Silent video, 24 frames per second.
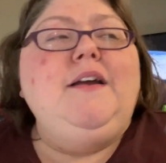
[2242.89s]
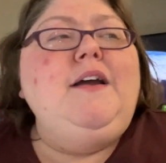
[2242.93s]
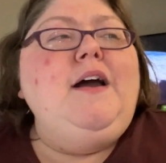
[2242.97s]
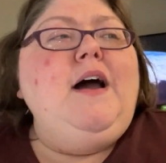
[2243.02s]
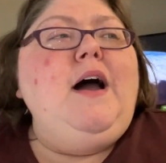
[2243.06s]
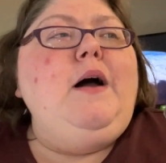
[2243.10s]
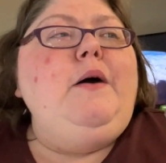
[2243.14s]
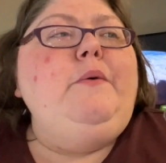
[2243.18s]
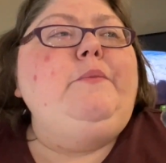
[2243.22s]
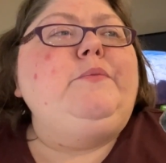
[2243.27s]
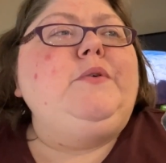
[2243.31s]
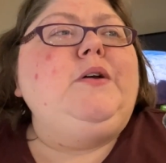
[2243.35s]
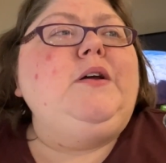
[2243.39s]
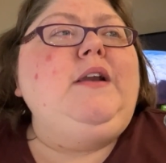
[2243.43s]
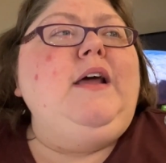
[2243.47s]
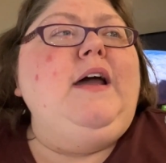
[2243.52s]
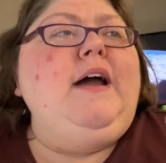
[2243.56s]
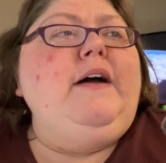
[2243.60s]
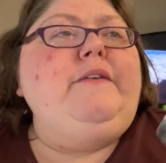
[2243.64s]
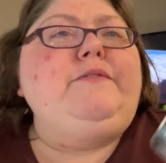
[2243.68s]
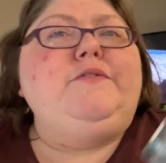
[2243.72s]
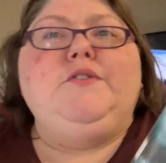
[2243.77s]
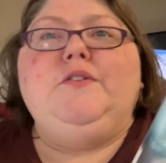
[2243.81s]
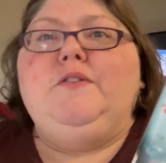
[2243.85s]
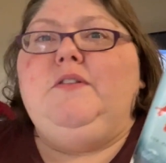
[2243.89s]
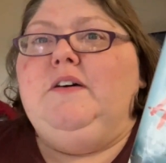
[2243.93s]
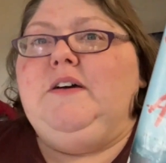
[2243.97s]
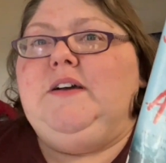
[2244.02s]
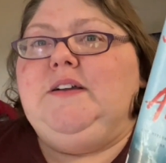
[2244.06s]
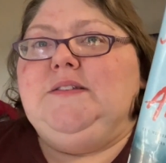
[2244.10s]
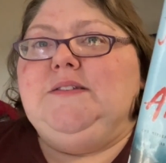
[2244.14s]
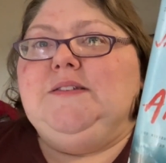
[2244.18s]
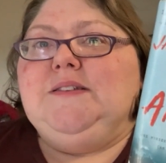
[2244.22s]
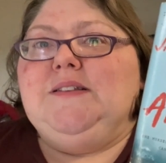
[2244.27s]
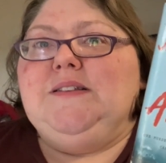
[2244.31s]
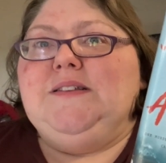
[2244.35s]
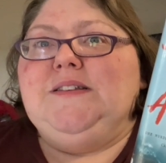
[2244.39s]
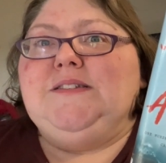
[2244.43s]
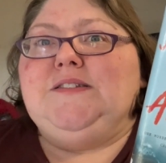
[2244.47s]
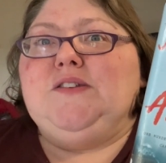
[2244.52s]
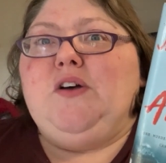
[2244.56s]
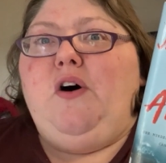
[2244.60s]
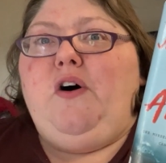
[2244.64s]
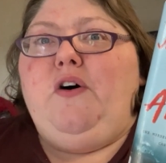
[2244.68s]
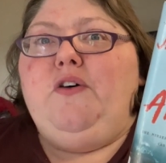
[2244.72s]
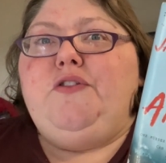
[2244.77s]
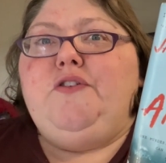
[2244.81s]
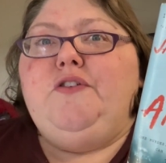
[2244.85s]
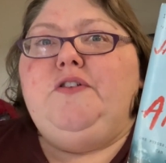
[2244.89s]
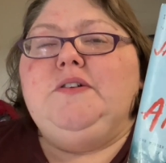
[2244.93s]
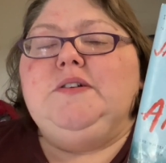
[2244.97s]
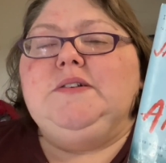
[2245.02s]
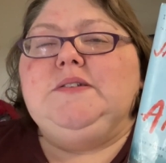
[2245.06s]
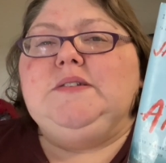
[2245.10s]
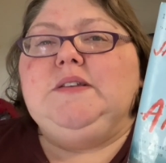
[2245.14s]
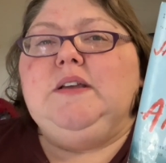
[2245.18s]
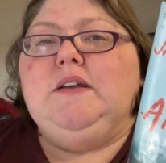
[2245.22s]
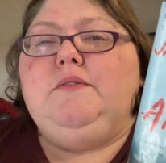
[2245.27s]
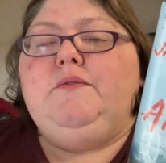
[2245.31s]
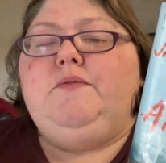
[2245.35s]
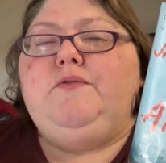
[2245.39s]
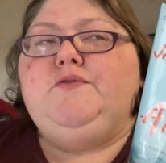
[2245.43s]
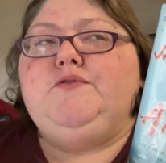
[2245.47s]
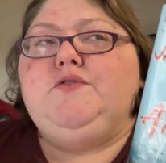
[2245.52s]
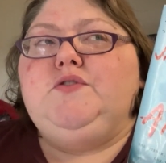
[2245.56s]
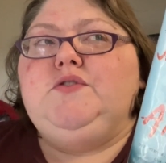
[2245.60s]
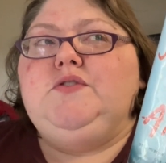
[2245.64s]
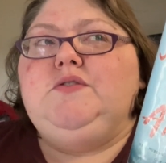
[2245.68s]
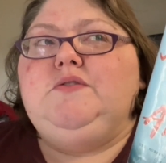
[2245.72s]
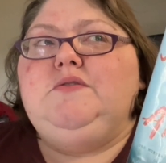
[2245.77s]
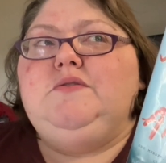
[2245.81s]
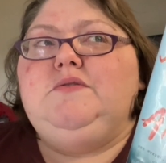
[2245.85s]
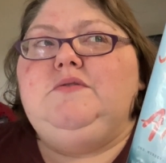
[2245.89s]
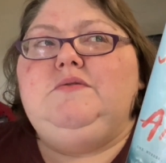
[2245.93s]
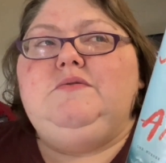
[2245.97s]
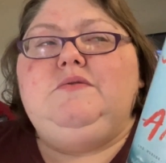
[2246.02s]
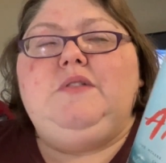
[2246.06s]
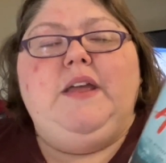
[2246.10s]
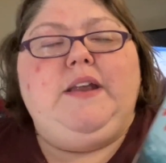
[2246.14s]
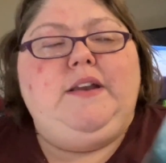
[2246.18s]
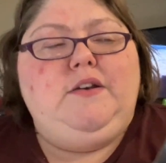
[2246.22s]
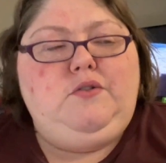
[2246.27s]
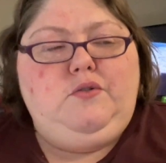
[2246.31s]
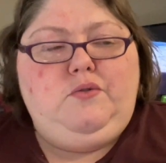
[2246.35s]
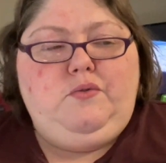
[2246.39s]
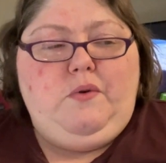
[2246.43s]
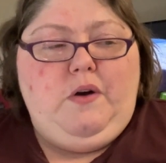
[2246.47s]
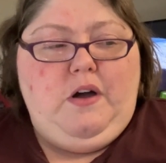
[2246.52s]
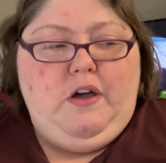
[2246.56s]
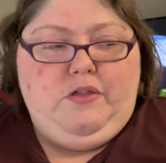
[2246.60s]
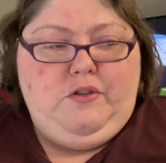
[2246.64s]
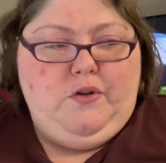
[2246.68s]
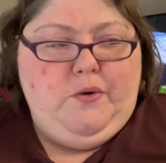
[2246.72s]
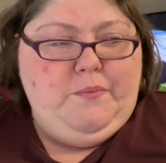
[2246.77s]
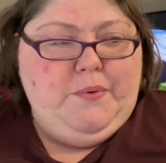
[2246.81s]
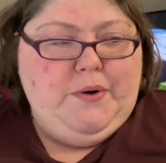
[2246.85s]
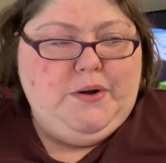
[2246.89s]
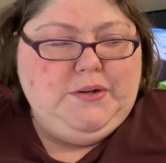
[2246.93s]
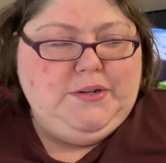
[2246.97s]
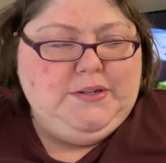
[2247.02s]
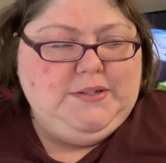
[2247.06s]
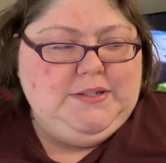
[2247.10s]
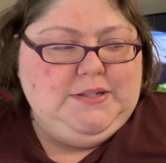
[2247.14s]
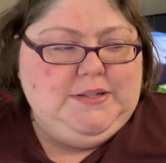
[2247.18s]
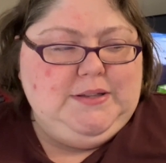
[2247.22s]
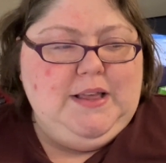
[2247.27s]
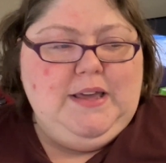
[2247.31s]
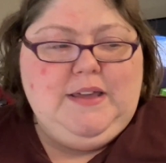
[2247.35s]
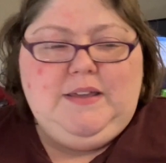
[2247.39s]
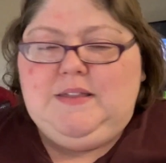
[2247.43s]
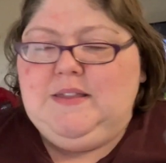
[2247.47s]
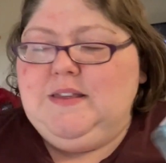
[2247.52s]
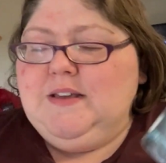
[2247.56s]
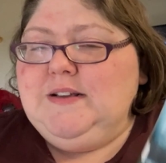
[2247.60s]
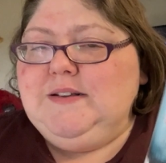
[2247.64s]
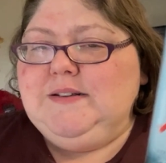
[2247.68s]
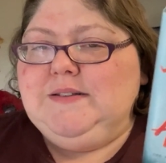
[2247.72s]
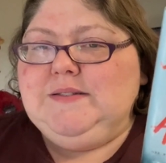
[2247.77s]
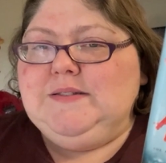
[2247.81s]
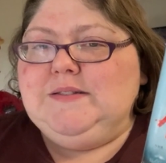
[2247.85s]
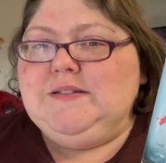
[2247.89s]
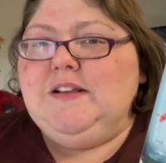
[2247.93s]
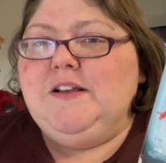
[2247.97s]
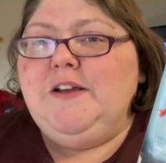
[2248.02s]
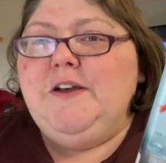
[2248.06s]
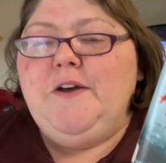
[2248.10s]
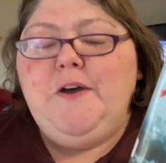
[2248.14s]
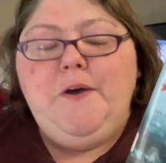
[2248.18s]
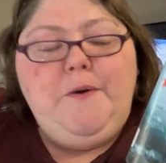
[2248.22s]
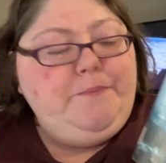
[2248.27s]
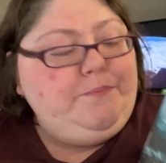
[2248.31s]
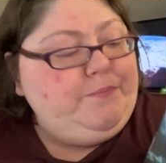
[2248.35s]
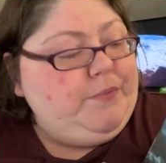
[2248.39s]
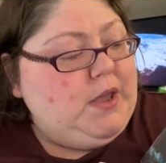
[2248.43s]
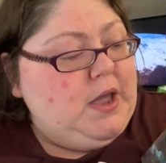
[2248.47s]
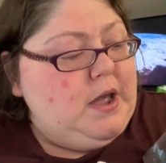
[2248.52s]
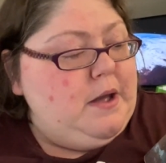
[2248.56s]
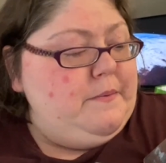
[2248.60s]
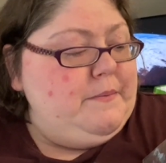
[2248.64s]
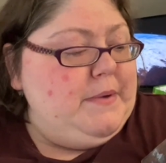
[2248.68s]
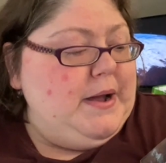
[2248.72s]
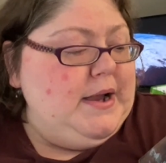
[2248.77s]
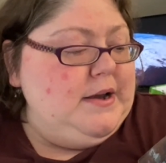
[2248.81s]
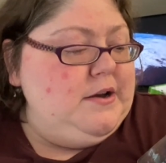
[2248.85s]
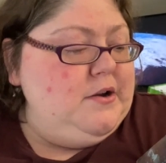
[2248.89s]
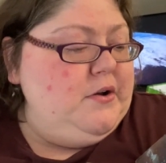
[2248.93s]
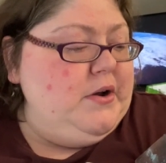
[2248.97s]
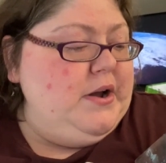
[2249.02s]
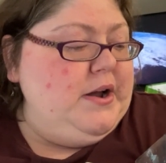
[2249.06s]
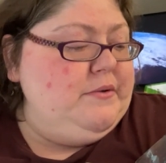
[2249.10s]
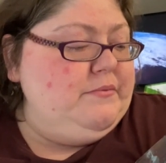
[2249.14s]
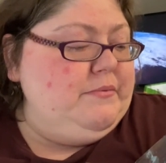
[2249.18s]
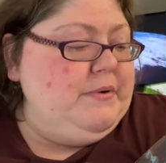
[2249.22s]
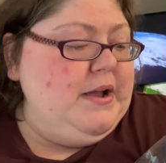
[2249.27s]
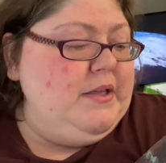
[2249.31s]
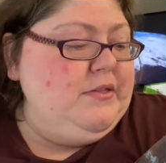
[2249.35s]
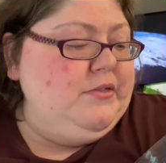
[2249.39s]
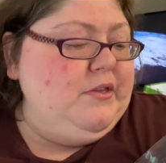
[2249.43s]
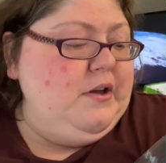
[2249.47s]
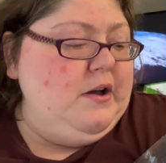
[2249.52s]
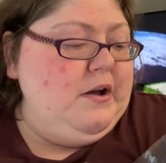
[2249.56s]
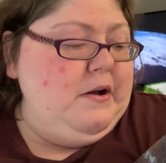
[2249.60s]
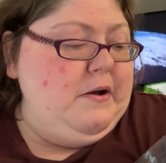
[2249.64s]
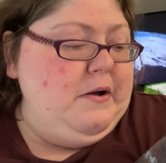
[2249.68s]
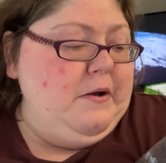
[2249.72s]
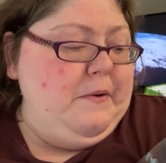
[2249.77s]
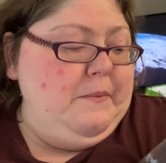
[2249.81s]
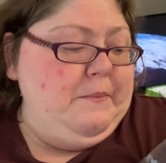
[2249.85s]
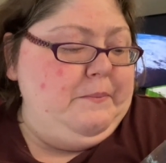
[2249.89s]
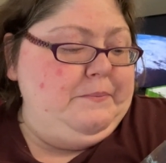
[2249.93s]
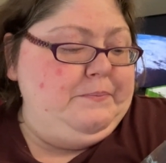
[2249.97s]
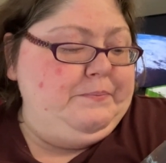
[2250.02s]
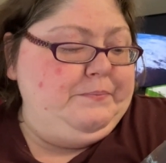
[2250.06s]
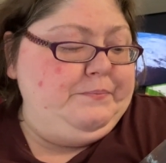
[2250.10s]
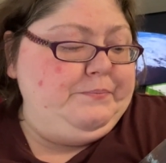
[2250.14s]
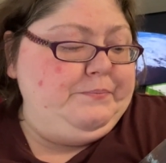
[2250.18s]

I'm gonna have to look into this author to see if sh they do other books like this. Um, I know I read the um,